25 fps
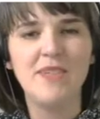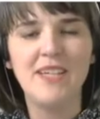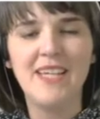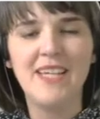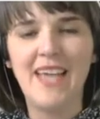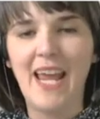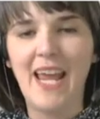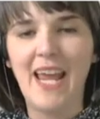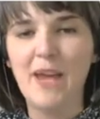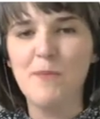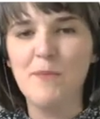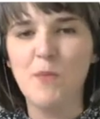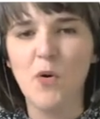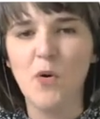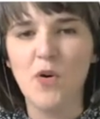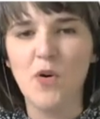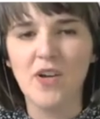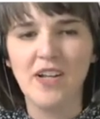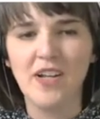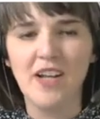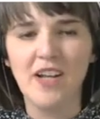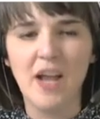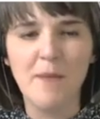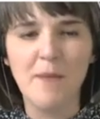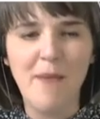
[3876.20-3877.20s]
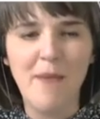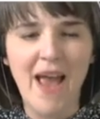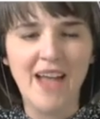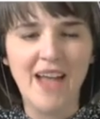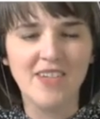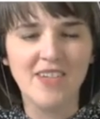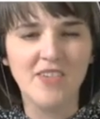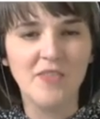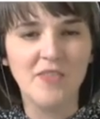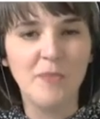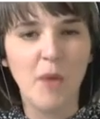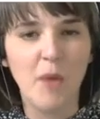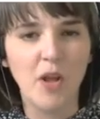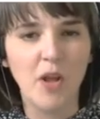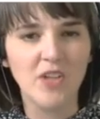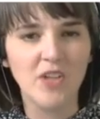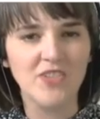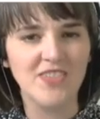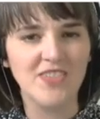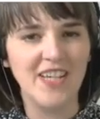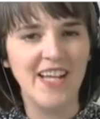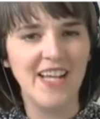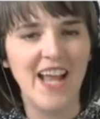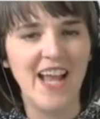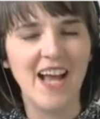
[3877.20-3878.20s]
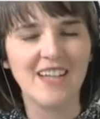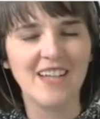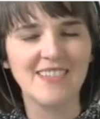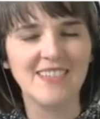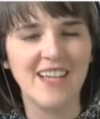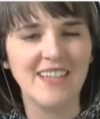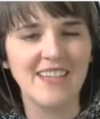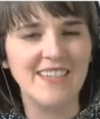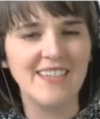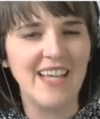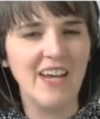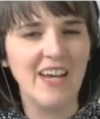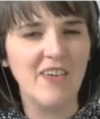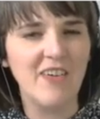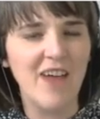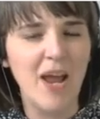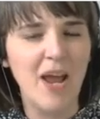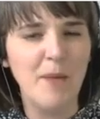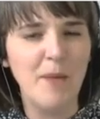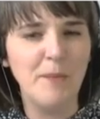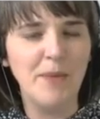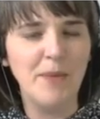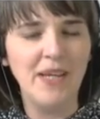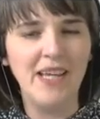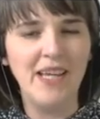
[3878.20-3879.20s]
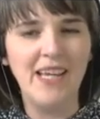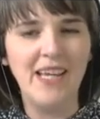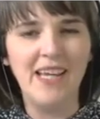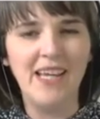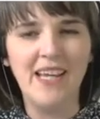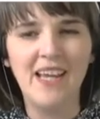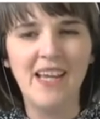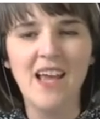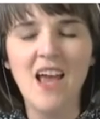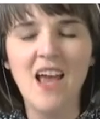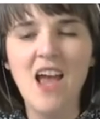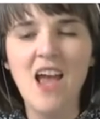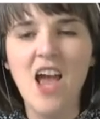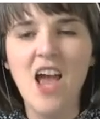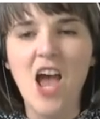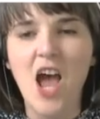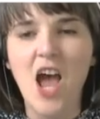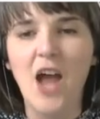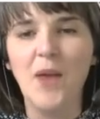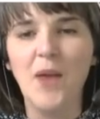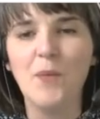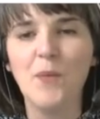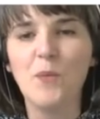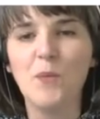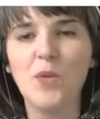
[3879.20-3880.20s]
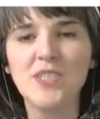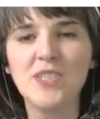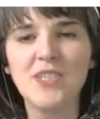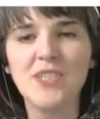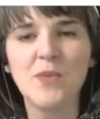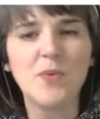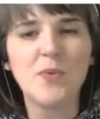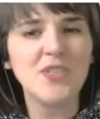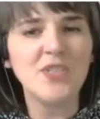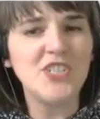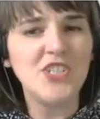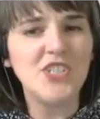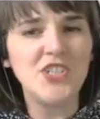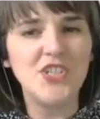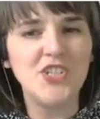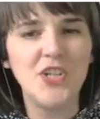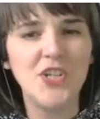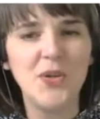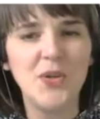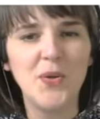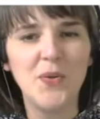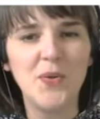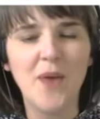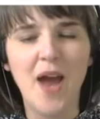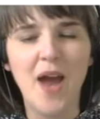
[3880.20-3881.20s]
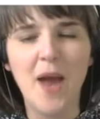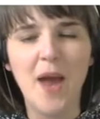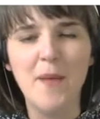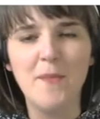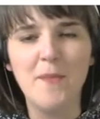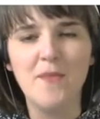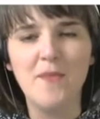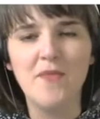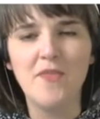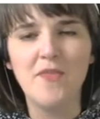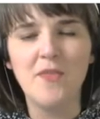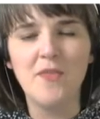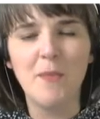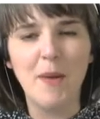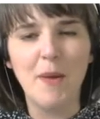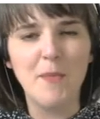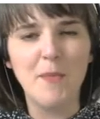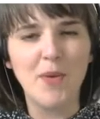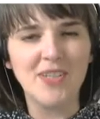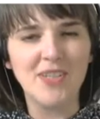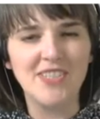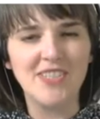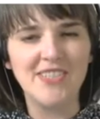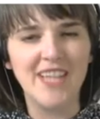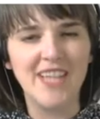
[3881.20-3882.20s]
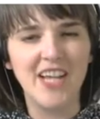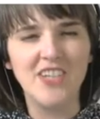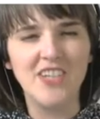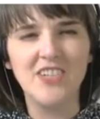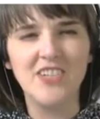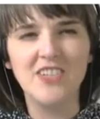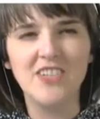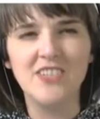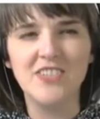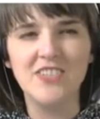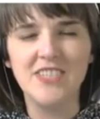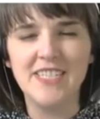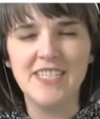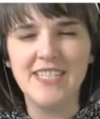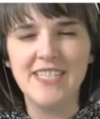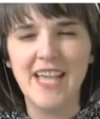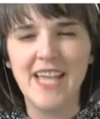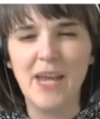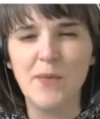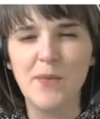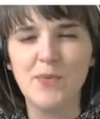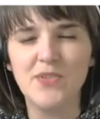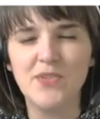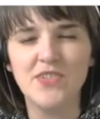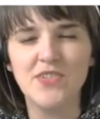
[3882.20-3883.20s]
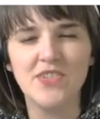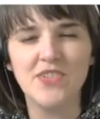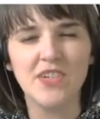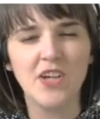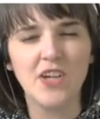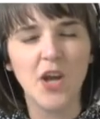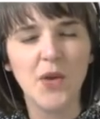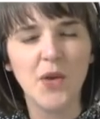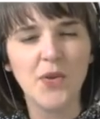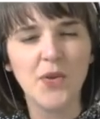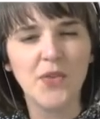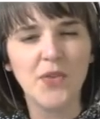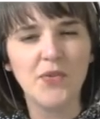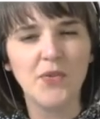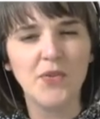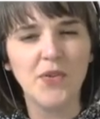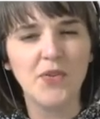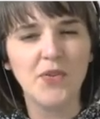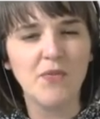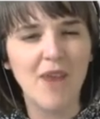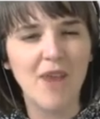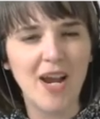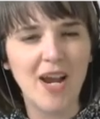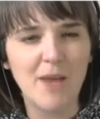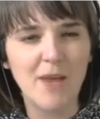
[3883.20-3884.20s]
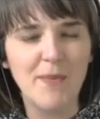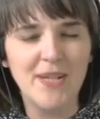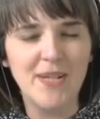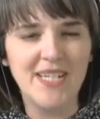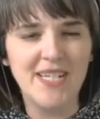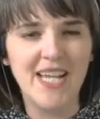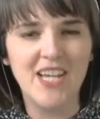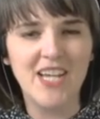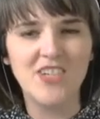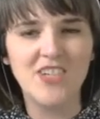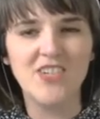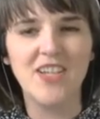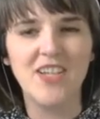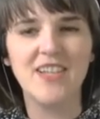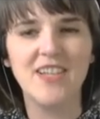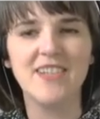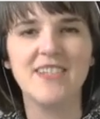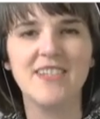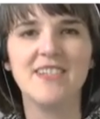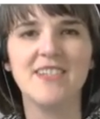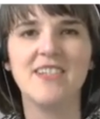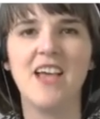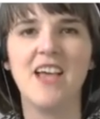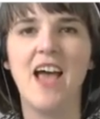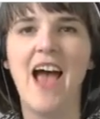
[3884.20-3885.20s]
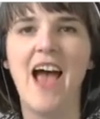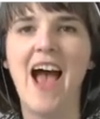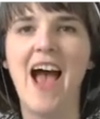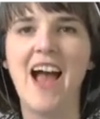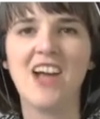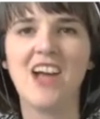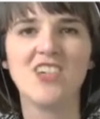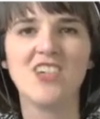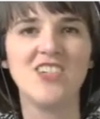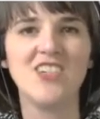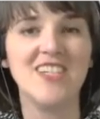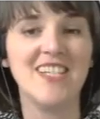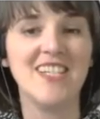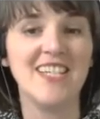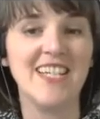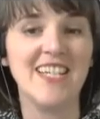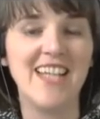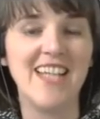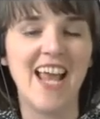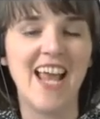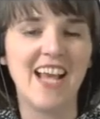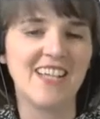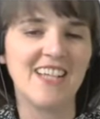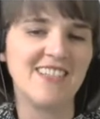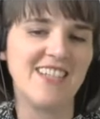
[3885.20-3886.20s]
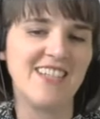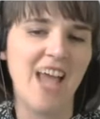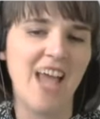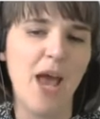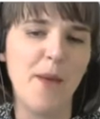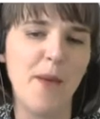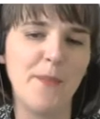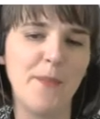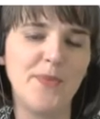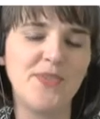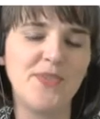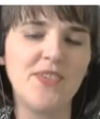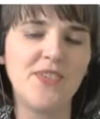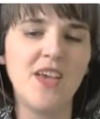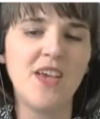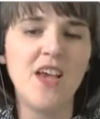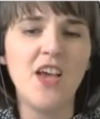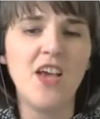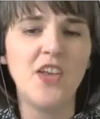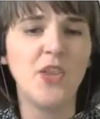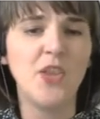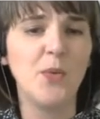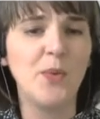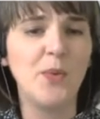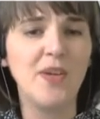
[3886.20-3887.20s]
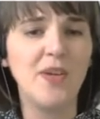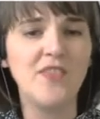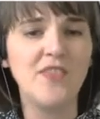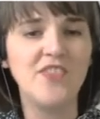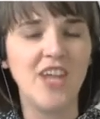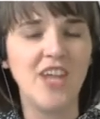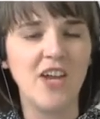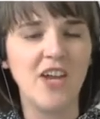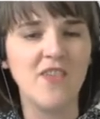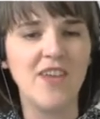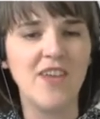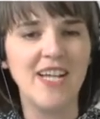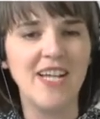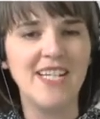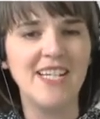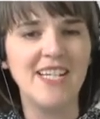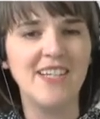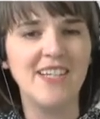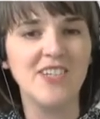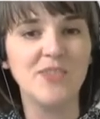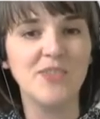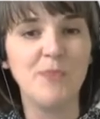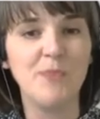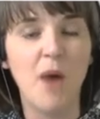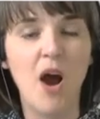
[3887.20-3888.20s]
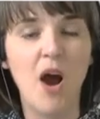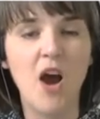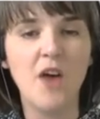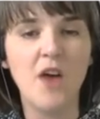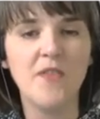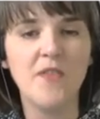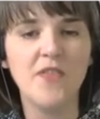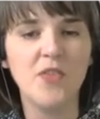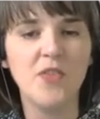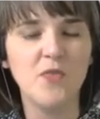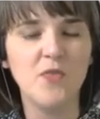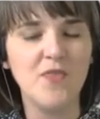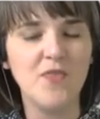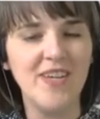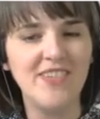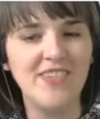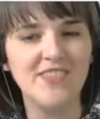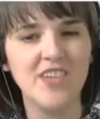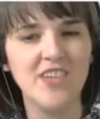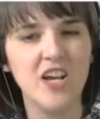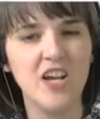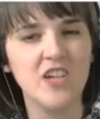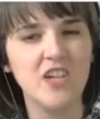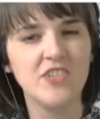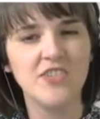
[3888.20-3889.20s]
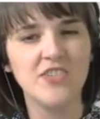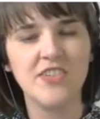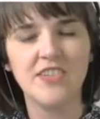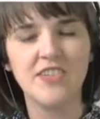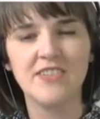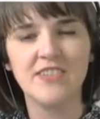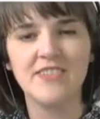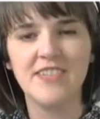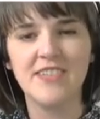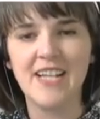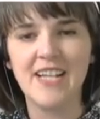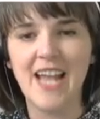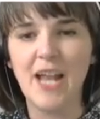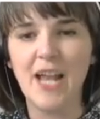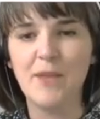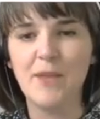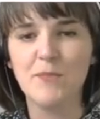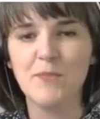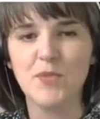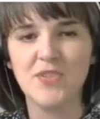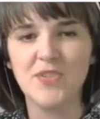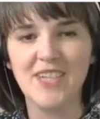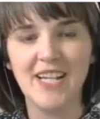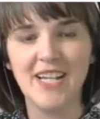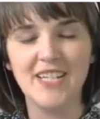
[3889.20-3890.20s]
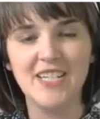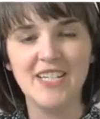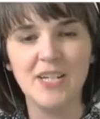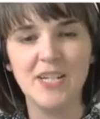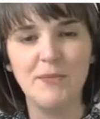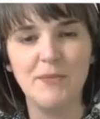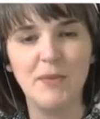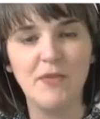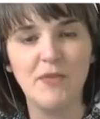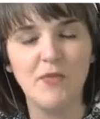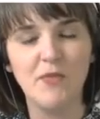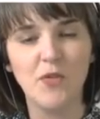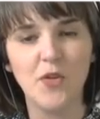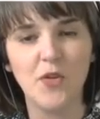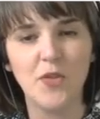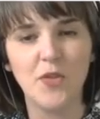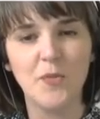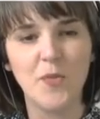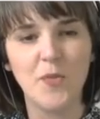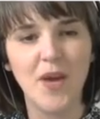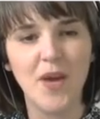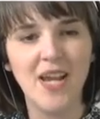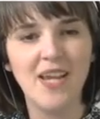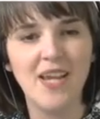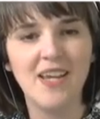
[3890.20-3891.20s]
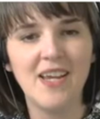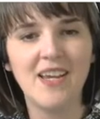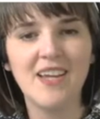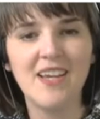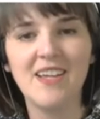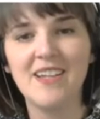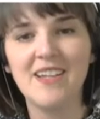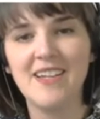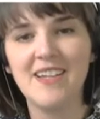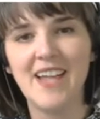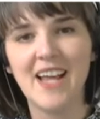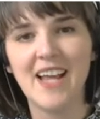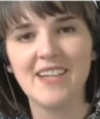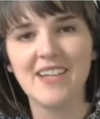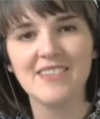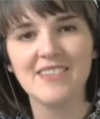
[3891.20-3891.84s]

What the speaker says: Kate Morgan and I'm Head of Policy and Access here at MPE. And what I wanted to do for my presentation today was to go through the recommendations, actions and next steps that we have generated as part of the research that Selene presented before the break. Next